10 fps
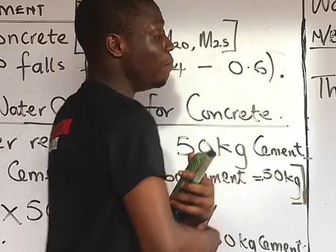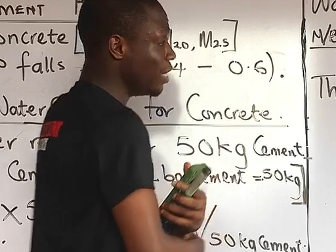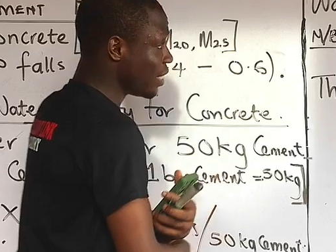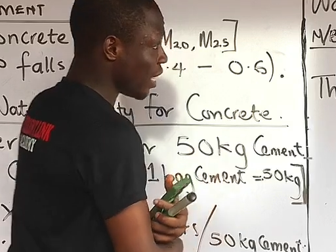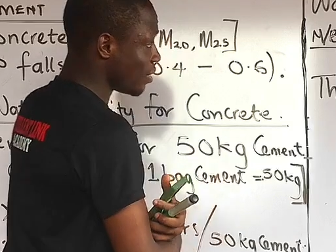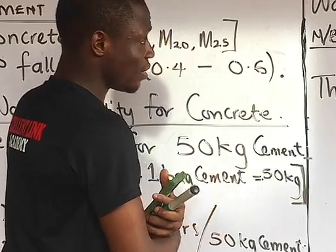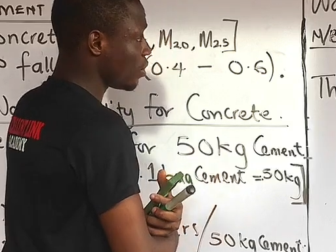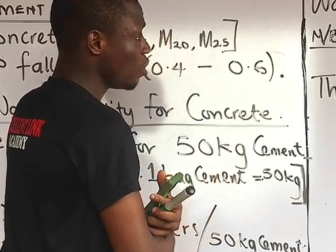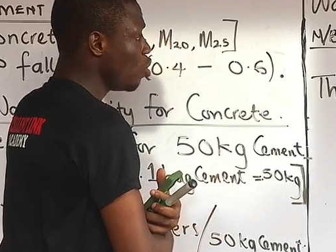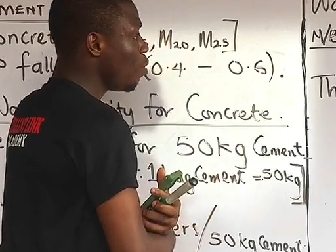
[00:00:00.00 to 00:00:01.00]

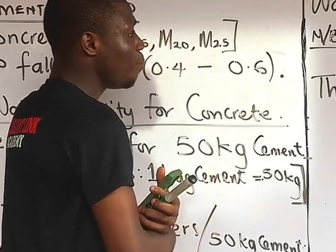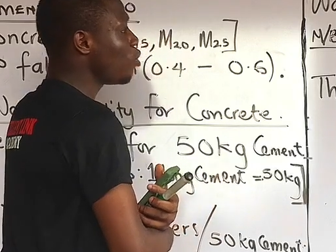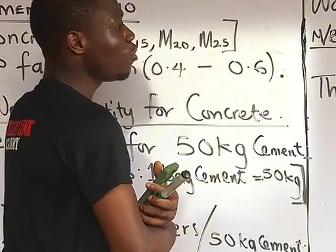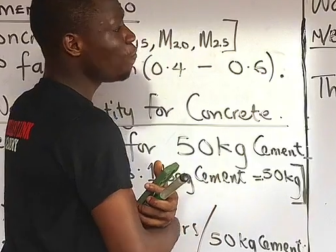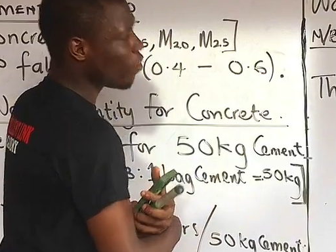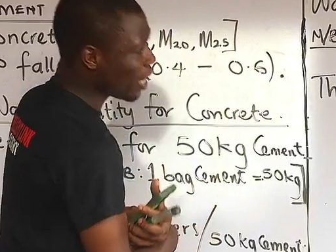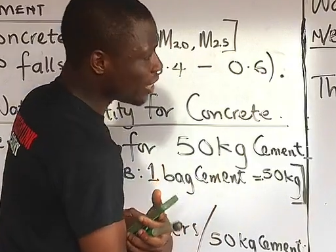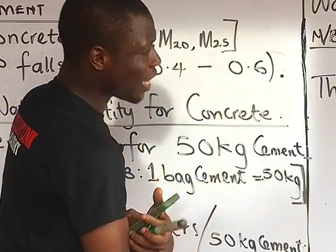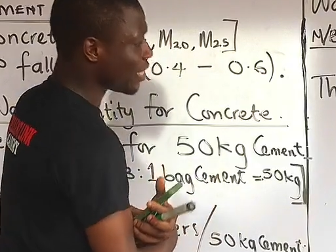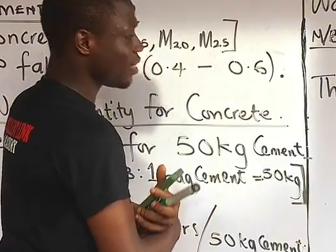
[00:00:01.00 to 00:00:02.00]
liters. But don't
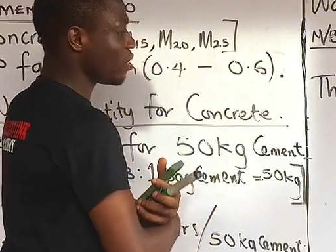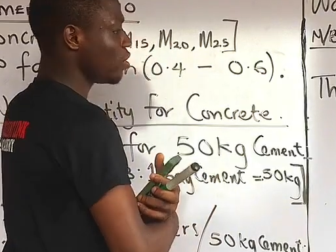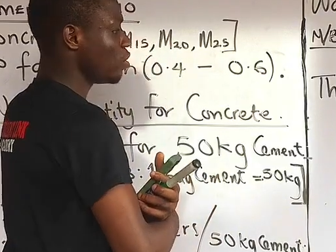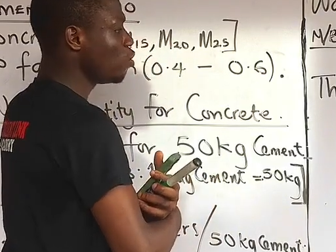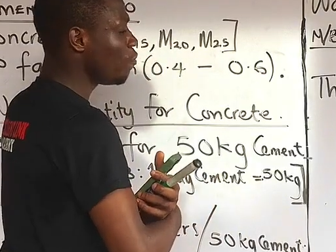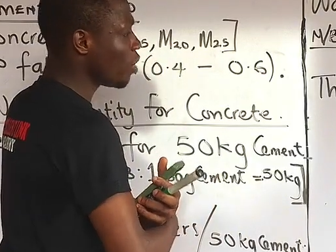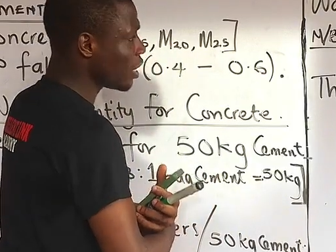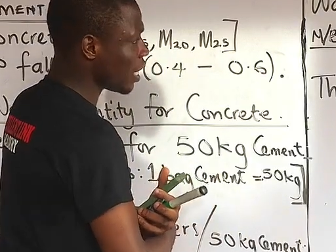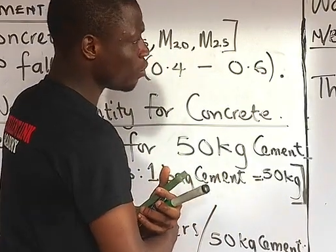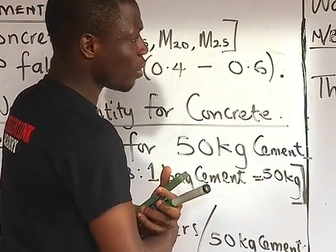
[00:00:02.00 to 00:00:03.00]
forget that we
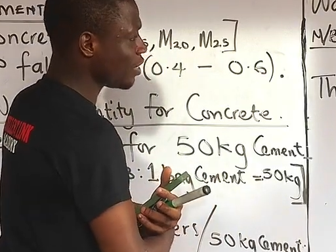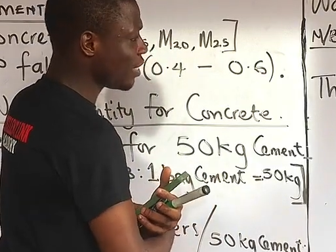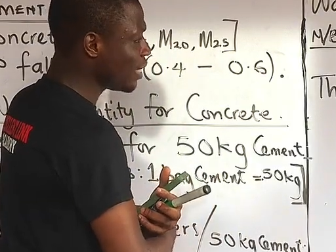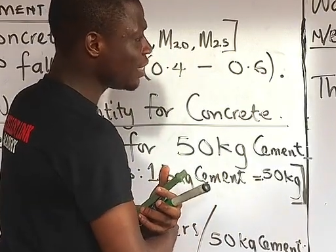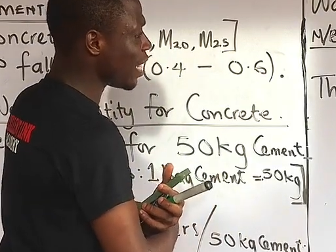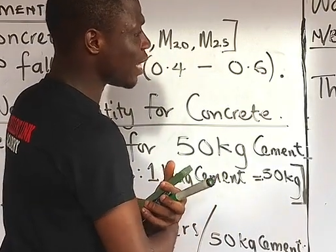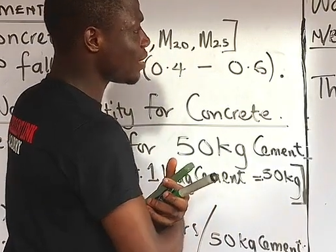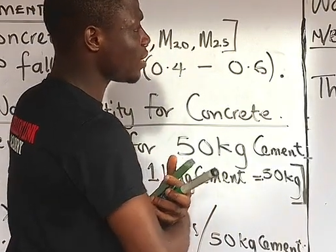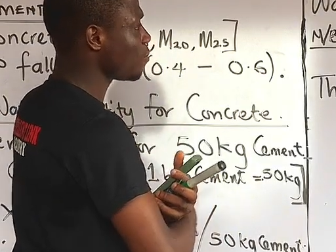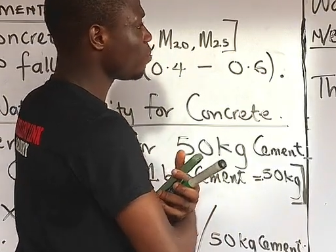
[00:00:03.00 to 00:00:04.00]
are saying that